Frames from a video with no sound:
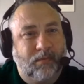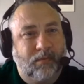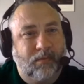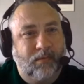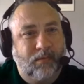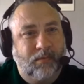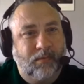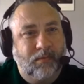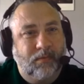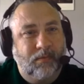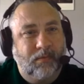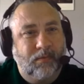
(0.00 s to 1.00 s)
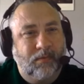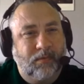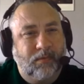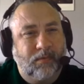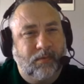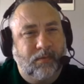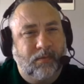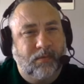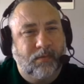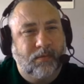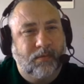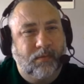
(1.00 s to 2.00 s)

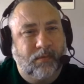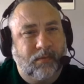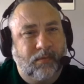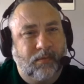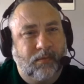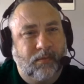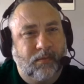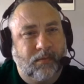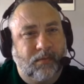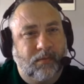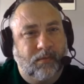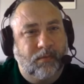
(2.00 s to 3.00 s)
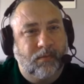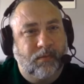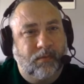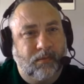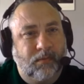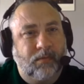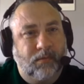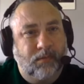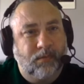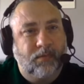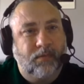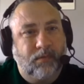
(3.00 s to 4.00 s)

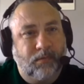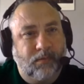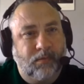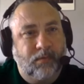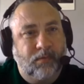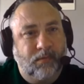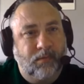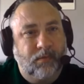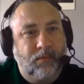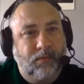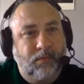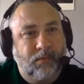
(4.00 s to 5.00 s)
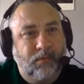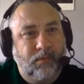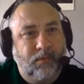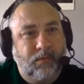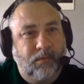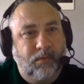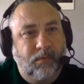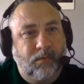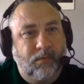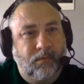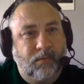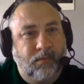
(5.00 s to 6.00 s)

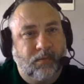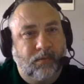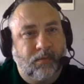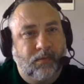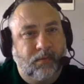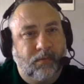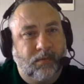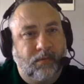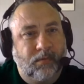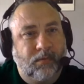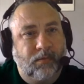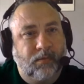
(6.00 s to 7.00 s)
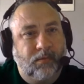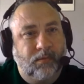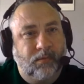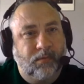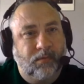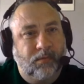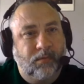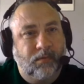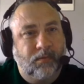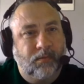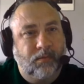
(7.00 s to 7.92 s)
[no speech]